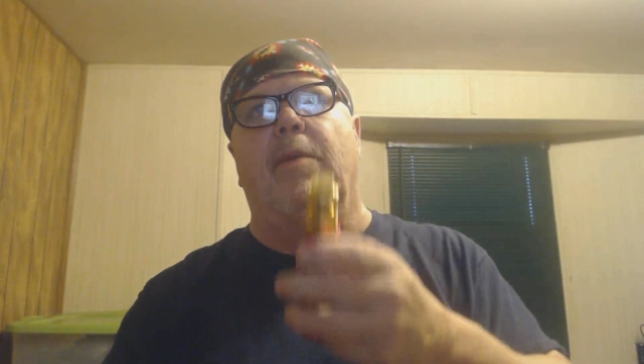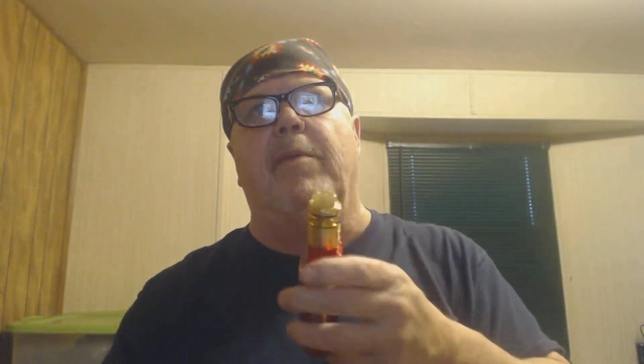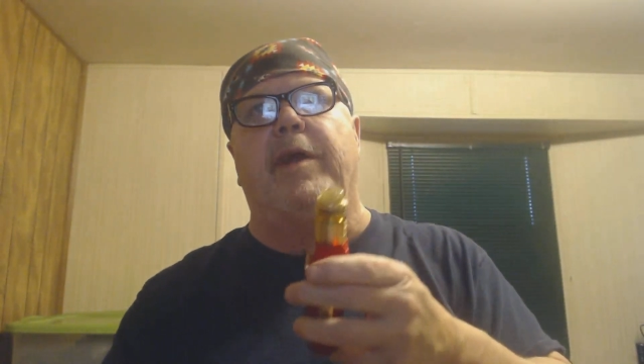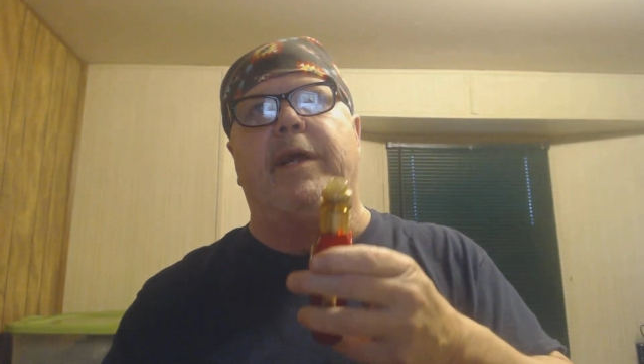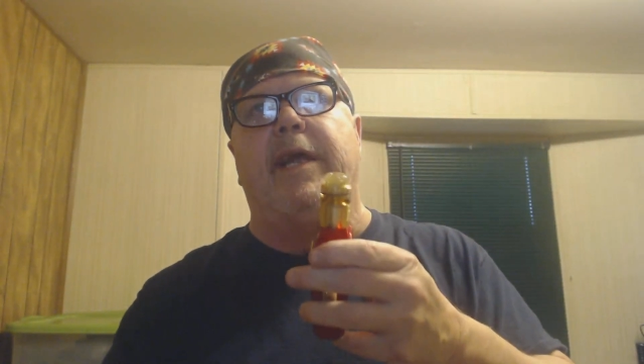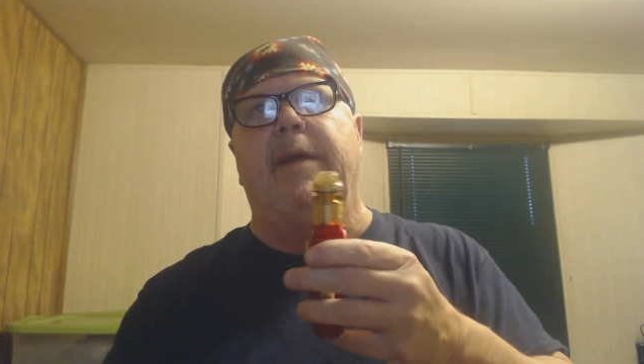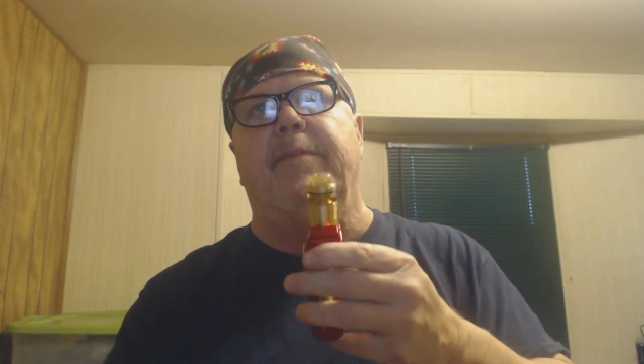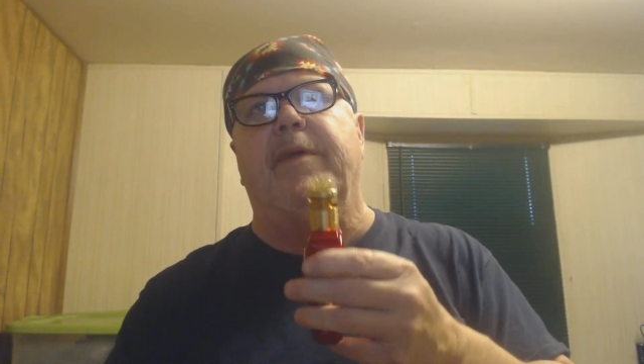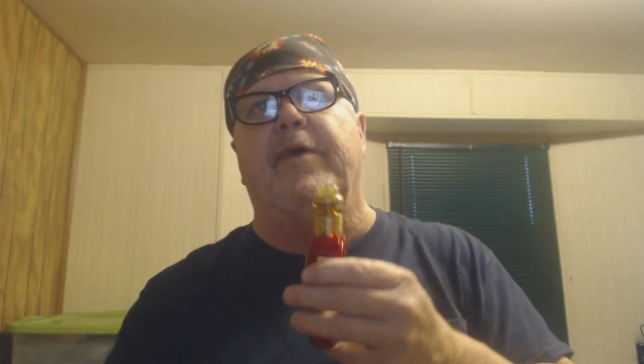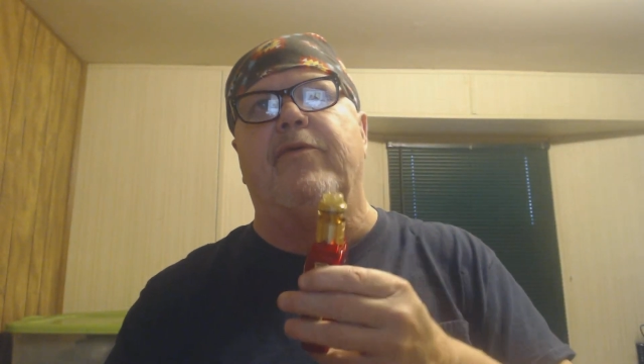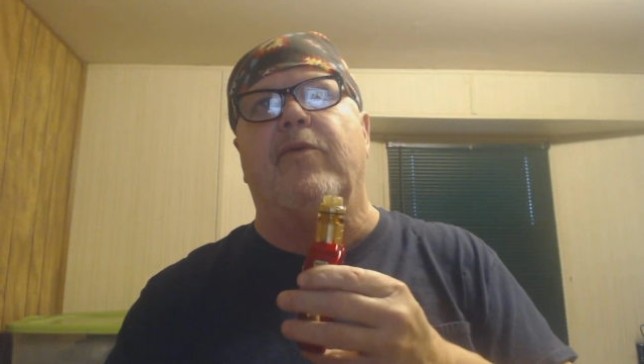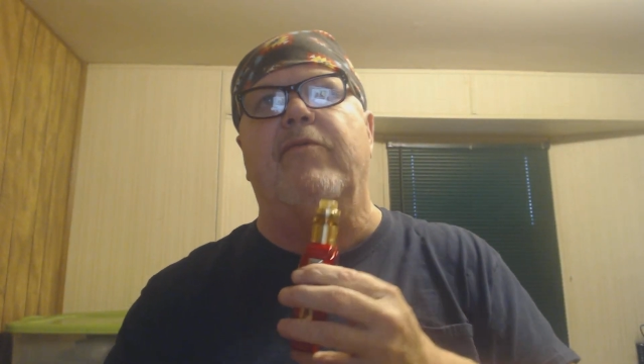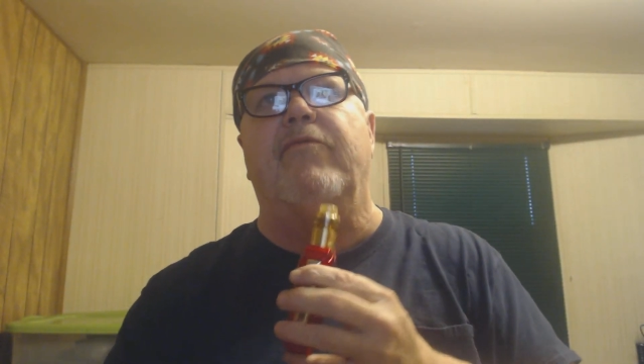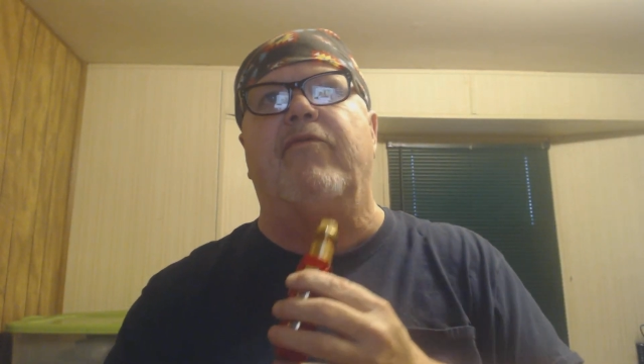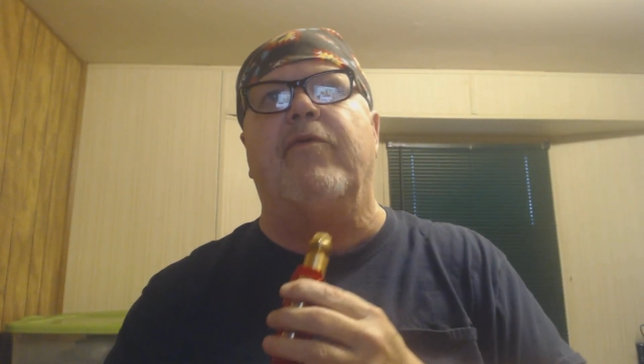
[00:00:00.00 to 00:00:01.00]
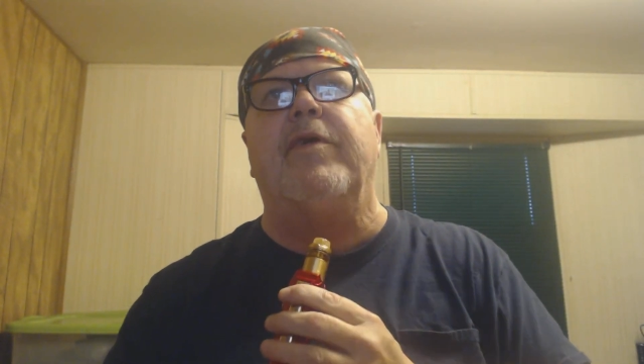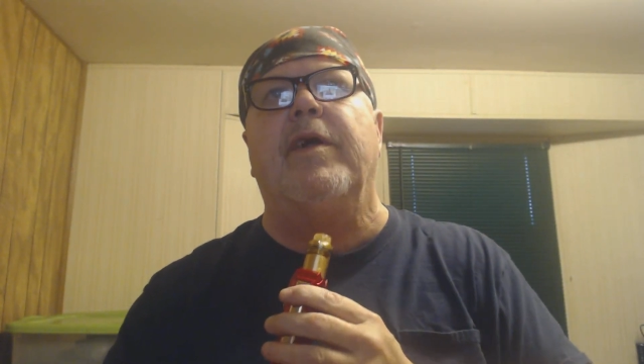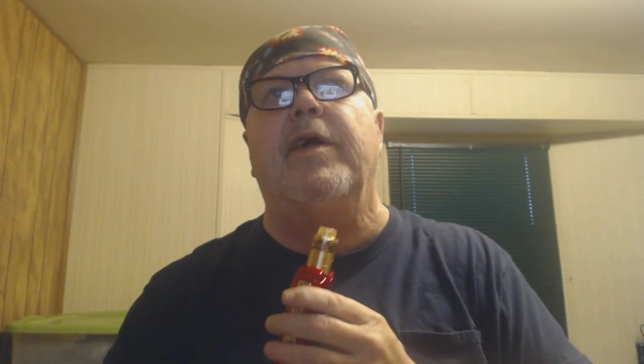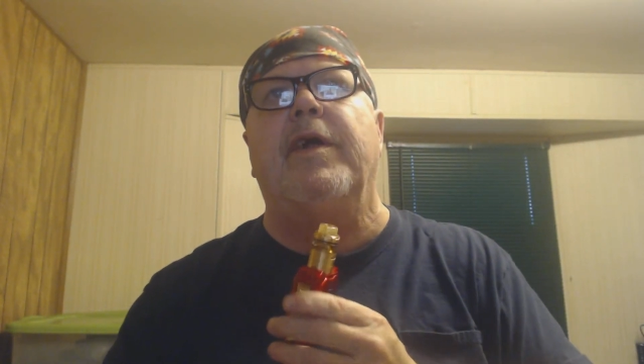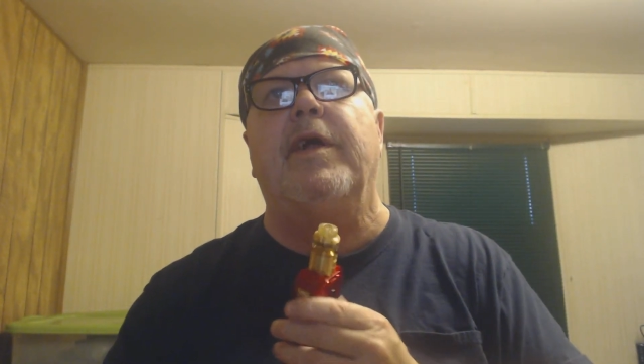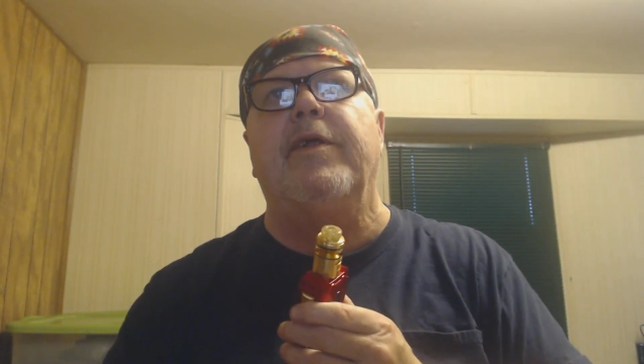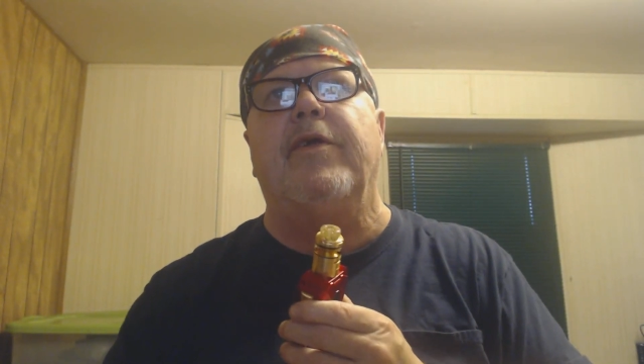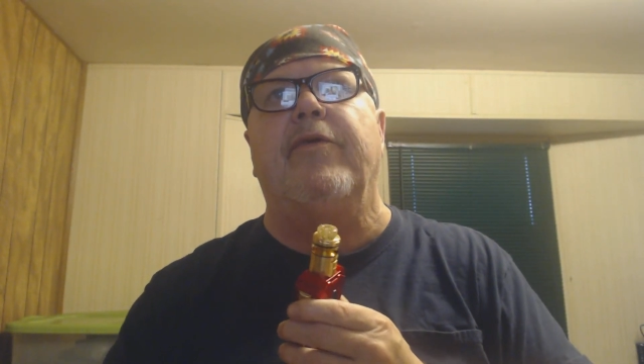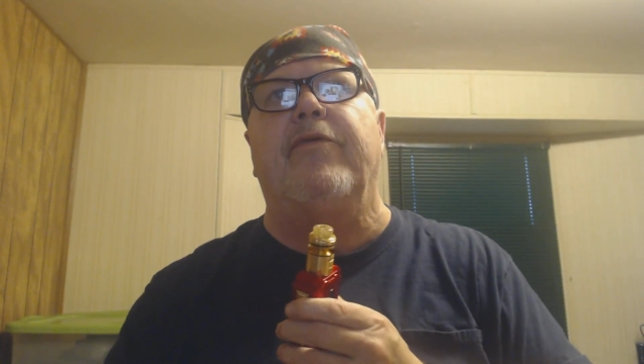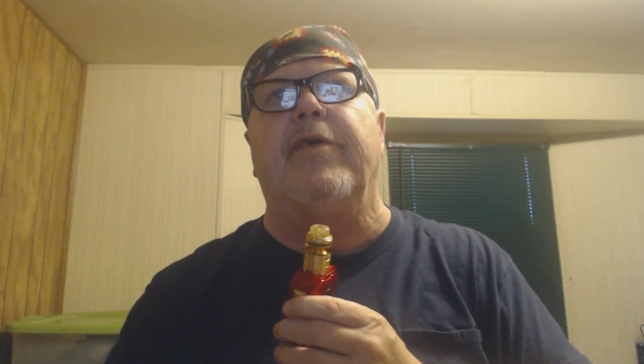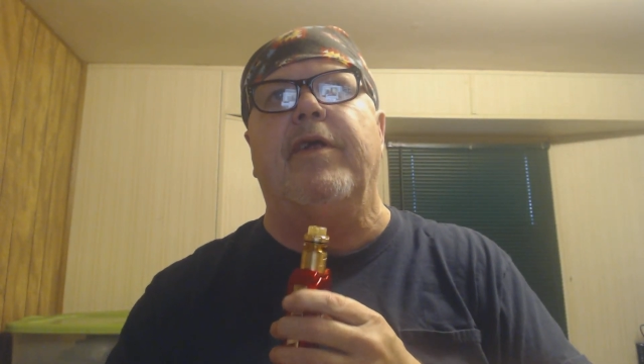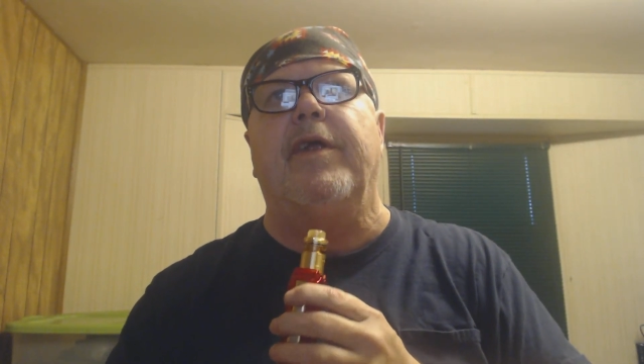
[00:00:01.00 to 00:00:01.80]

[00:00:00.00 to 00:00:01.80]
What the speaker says: I'm going to keep this one to see